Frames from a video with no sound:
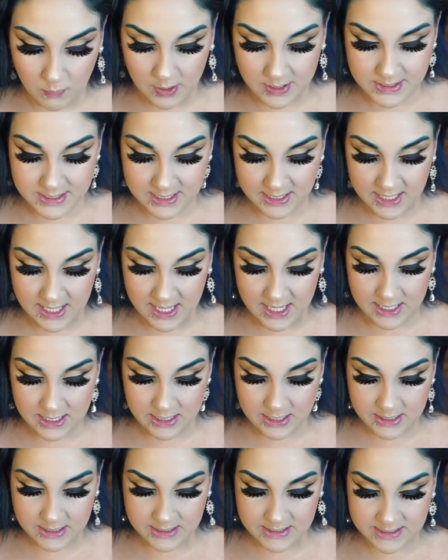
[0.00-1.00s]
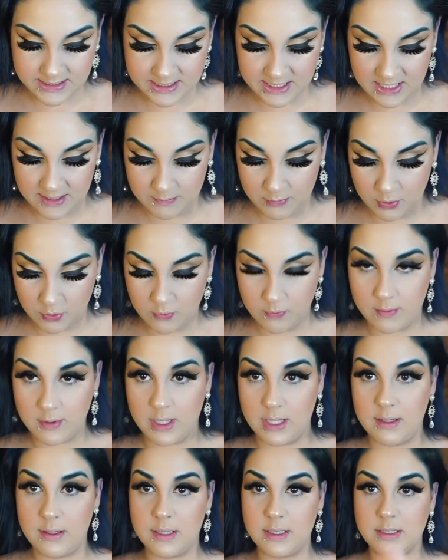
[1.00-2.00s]
Once again, same
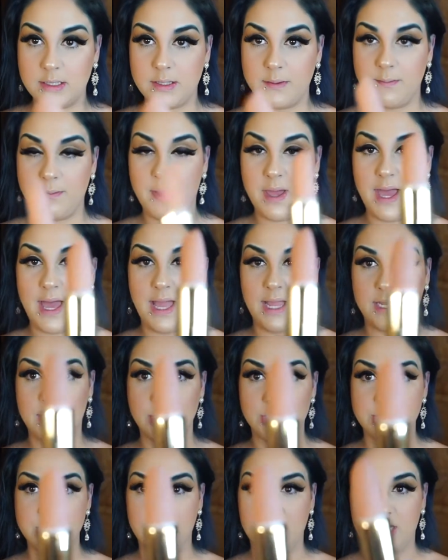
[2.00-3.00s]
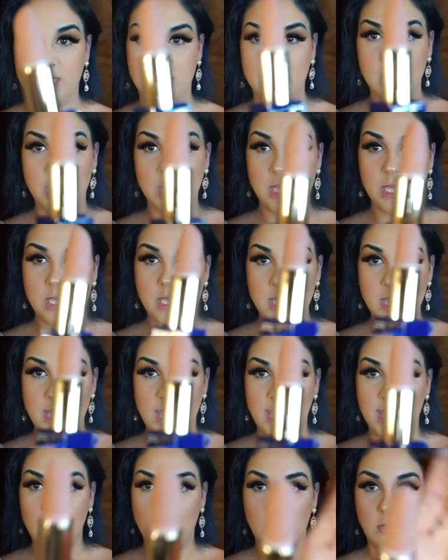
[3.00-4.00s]
great packaging and